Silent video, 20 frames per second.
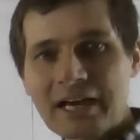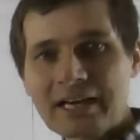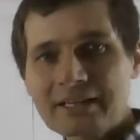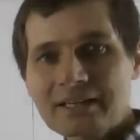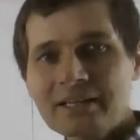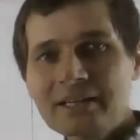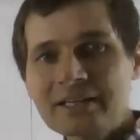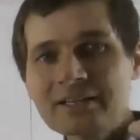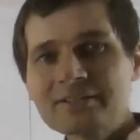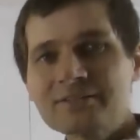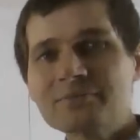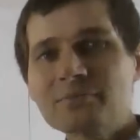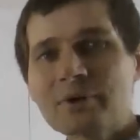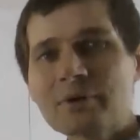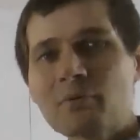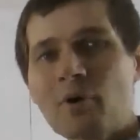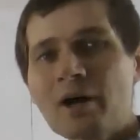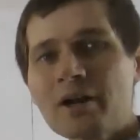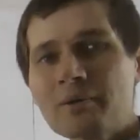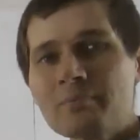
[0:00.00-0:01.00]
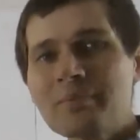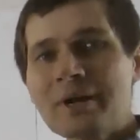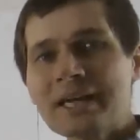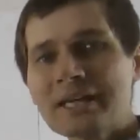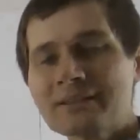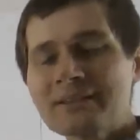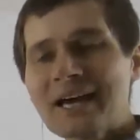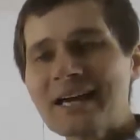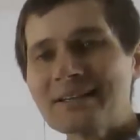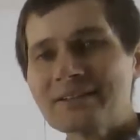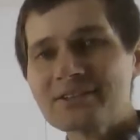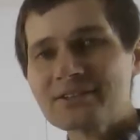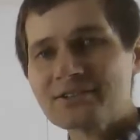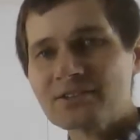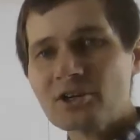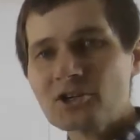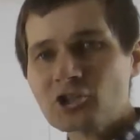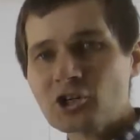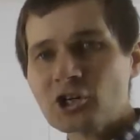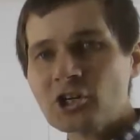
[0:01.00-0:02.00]
idea is we want to make that
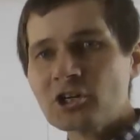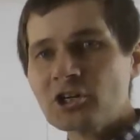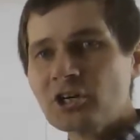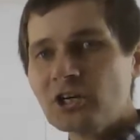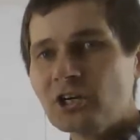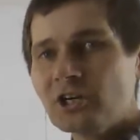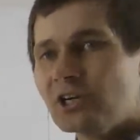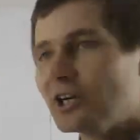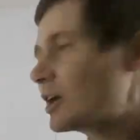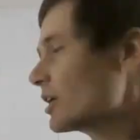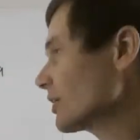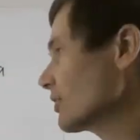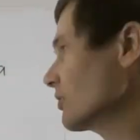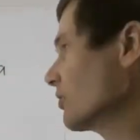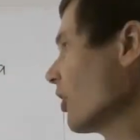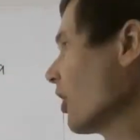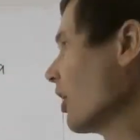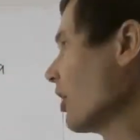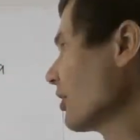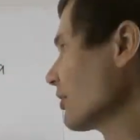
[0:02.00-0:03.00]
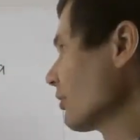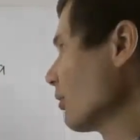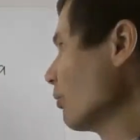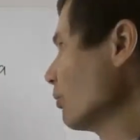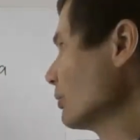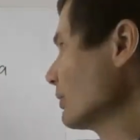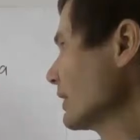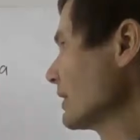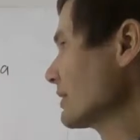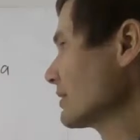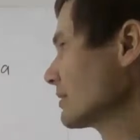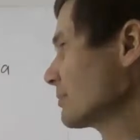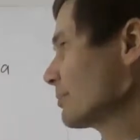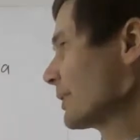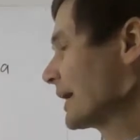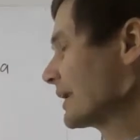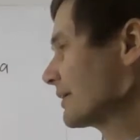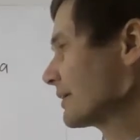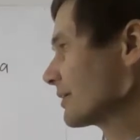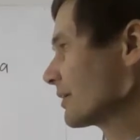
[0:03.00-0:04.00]
decision not only
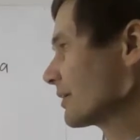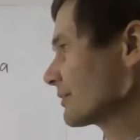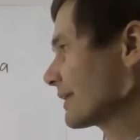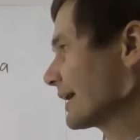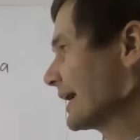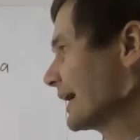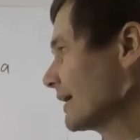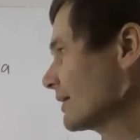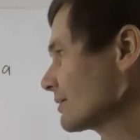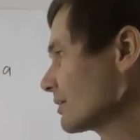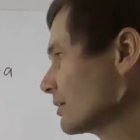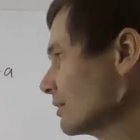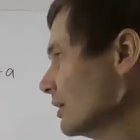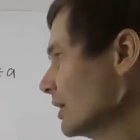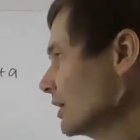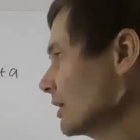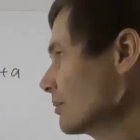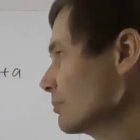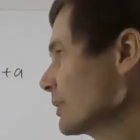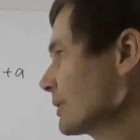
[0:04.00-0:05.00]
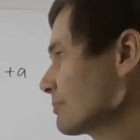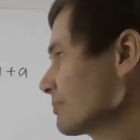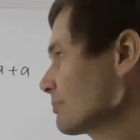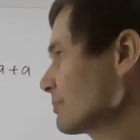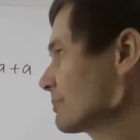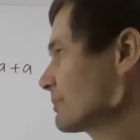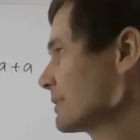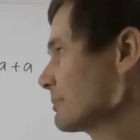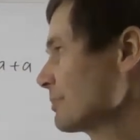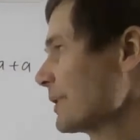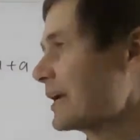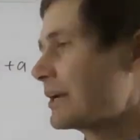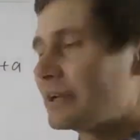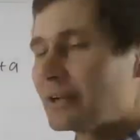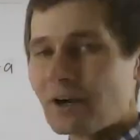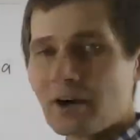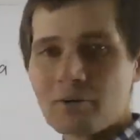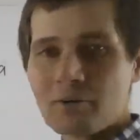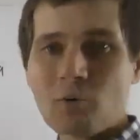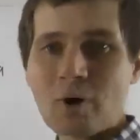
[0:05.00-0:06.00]
depending on the handle, but depending
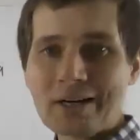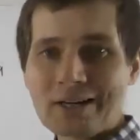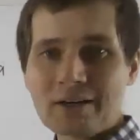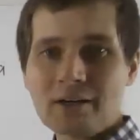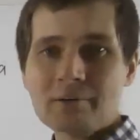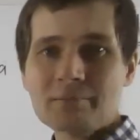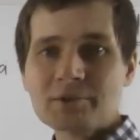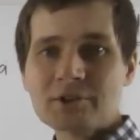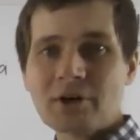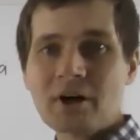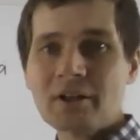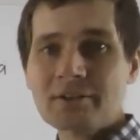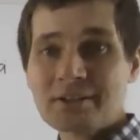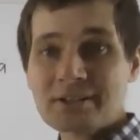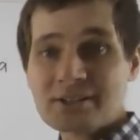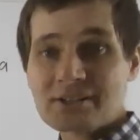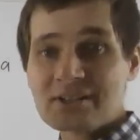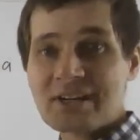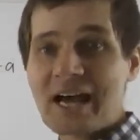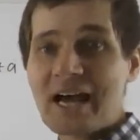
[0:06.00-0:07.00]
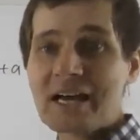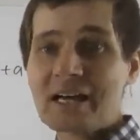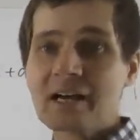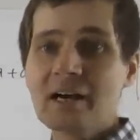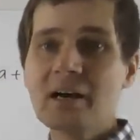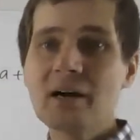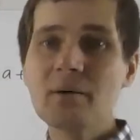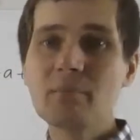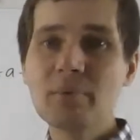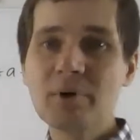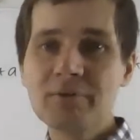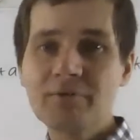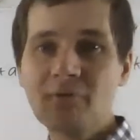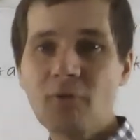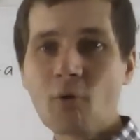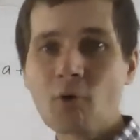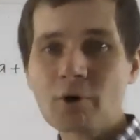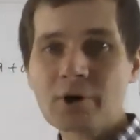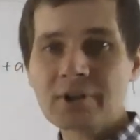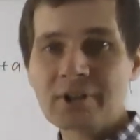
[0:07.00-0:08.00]
on what comes on the stack
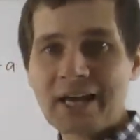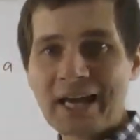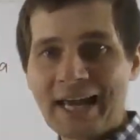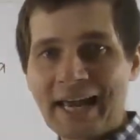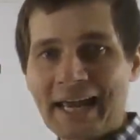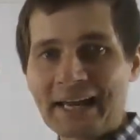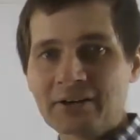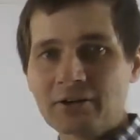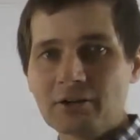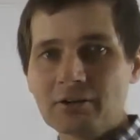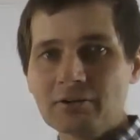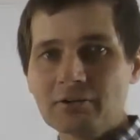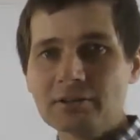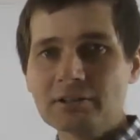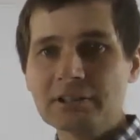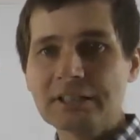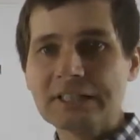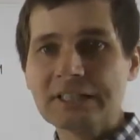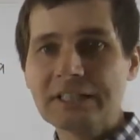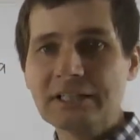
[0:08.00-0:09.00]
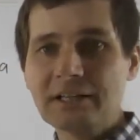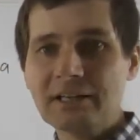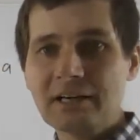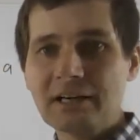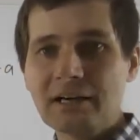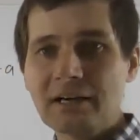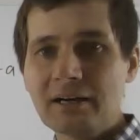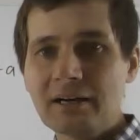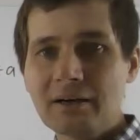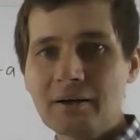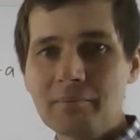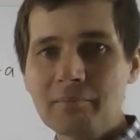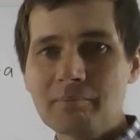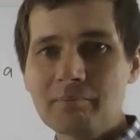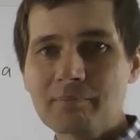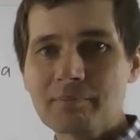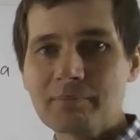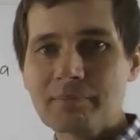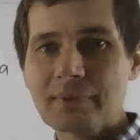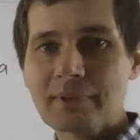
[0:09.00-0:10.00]
before the handle.
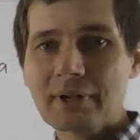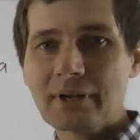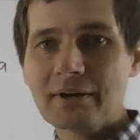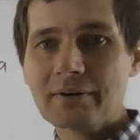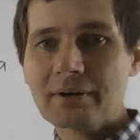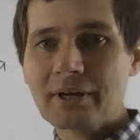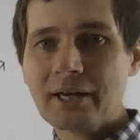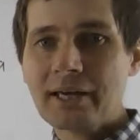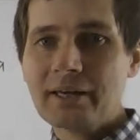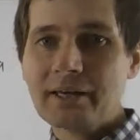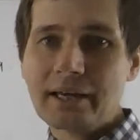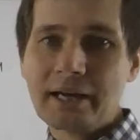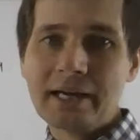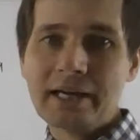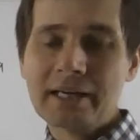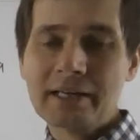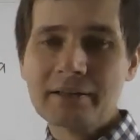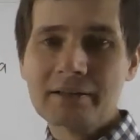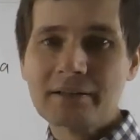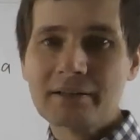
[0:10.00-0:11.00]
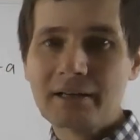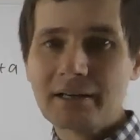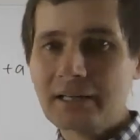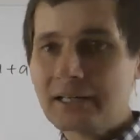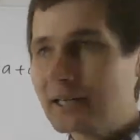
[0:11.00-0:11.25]
Okay, and